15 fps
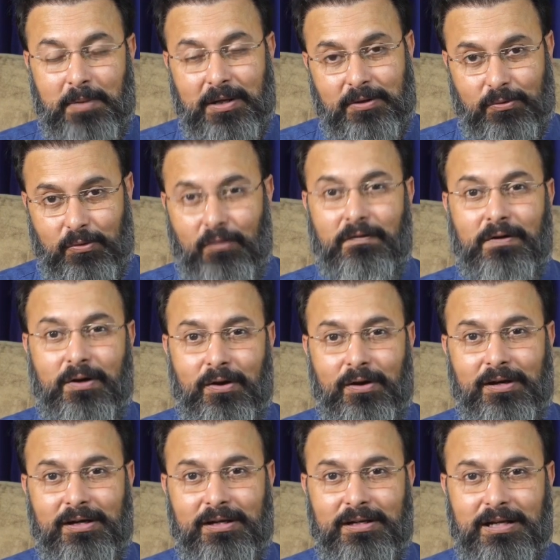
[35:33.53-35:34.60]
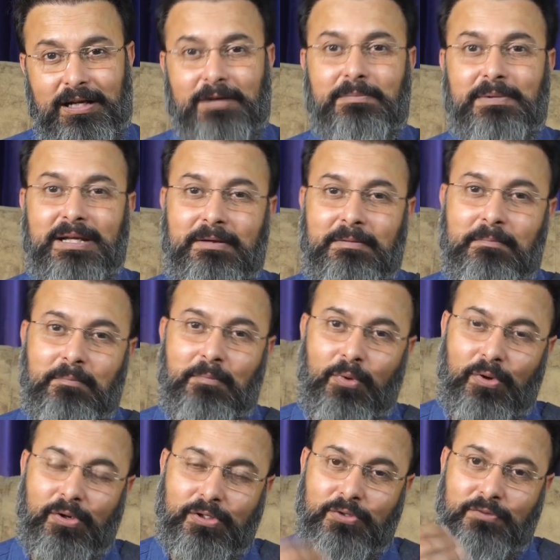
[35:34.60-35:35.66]
But overall, it will be
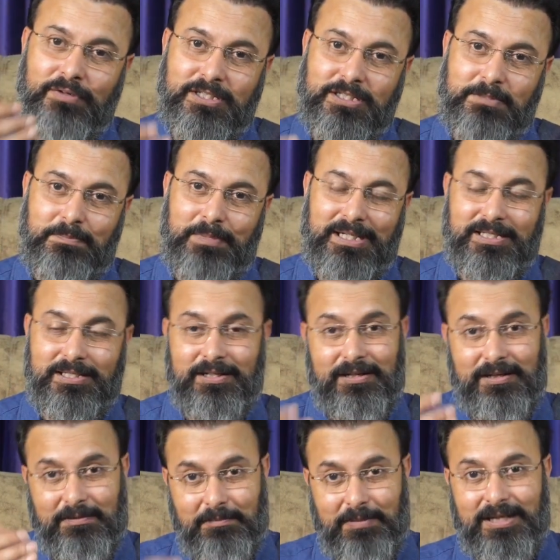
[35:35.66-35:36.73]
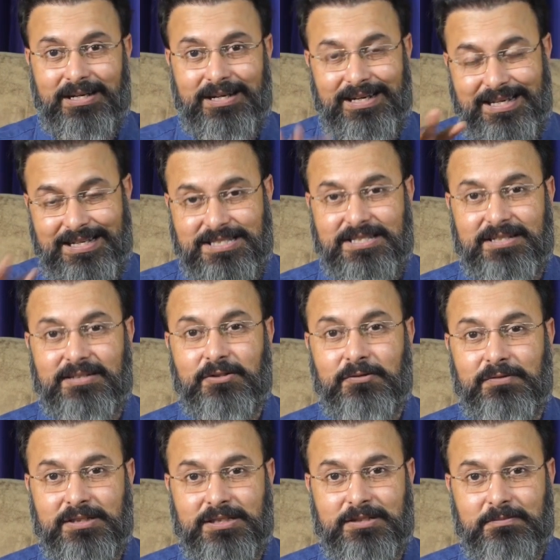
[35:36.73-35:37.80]
more towards better, but lesser
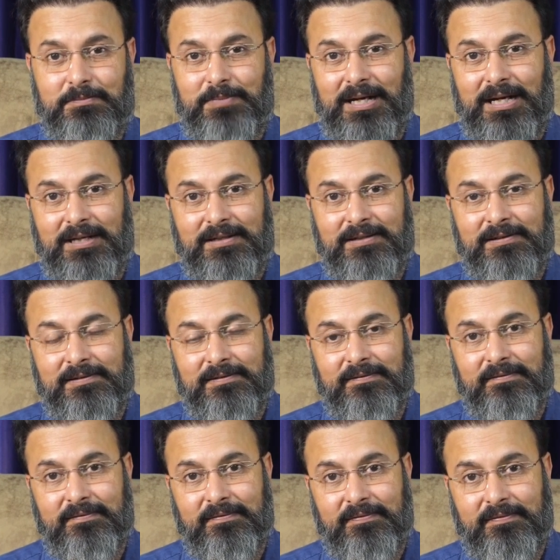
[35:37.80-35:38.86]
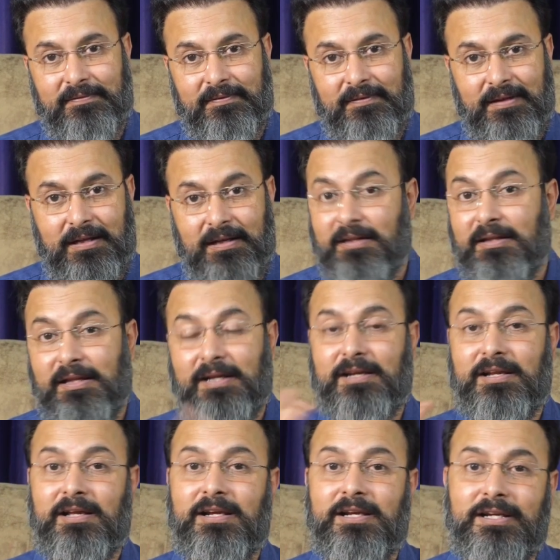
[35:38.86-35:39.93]
towards bad. They
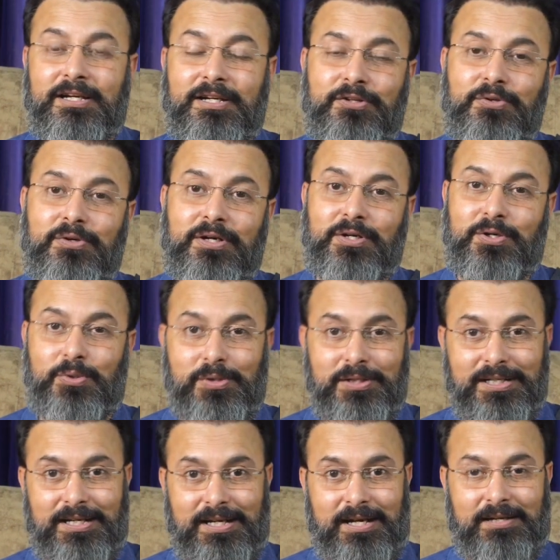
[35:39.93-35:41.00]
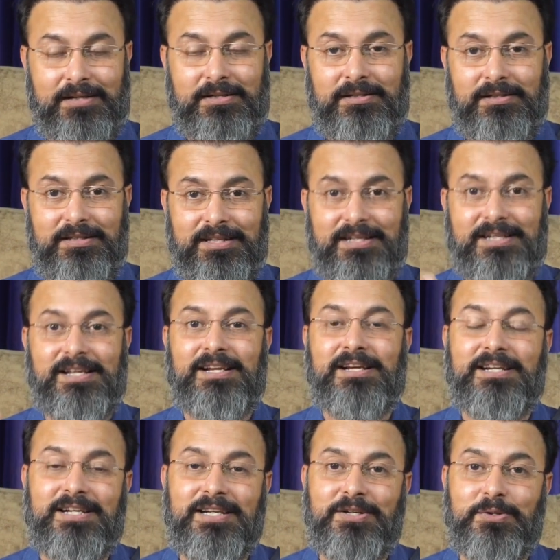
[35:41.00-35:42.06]
really need to control their anger, they
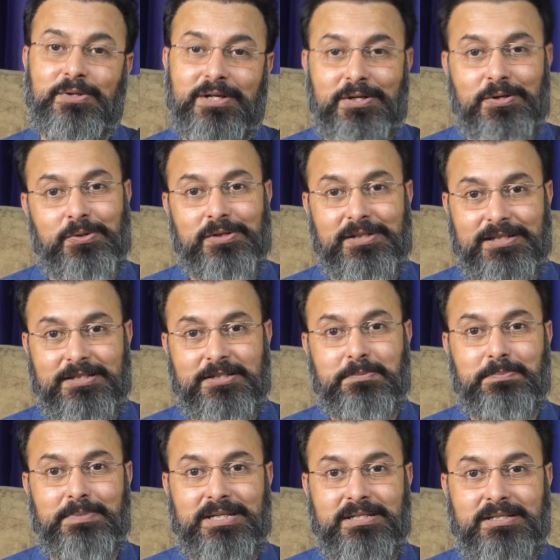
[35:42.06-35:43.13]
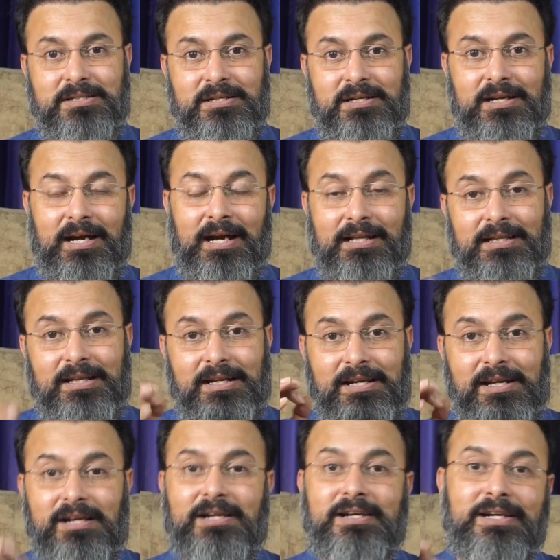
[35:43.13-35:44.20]
really need to control their speech, and they
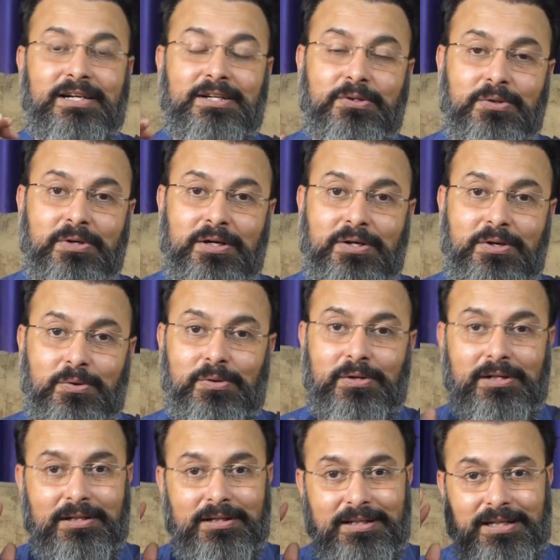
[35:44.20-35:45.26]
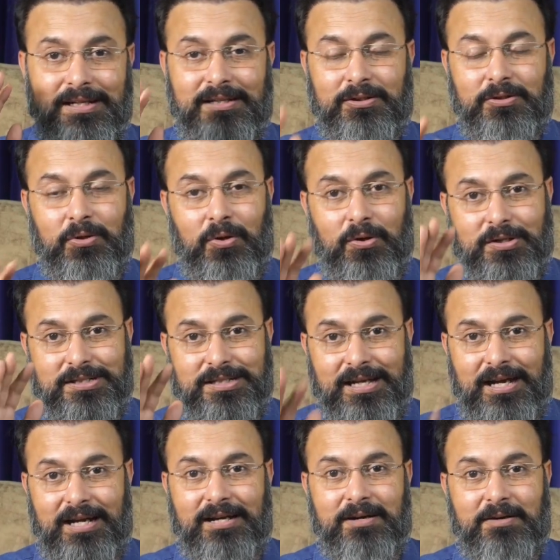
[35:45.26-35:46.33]
really need to control their thoughts
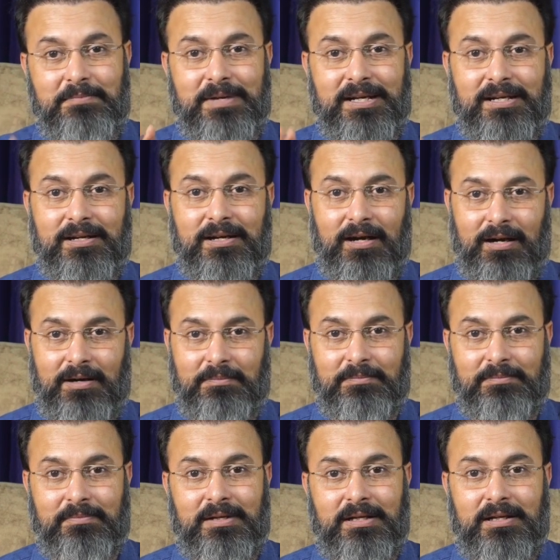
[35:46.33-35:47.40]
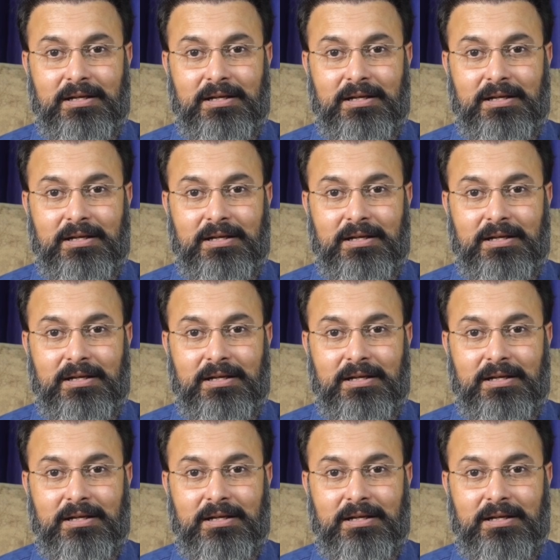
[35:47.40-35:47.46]
and remain calm